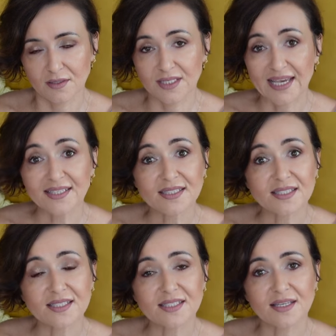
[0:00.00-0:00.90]

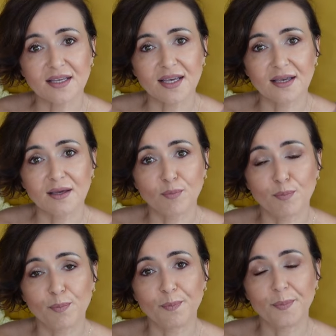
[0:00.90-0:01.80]
tests. Uh,
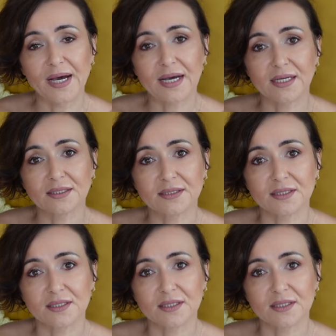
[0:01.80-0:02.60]
but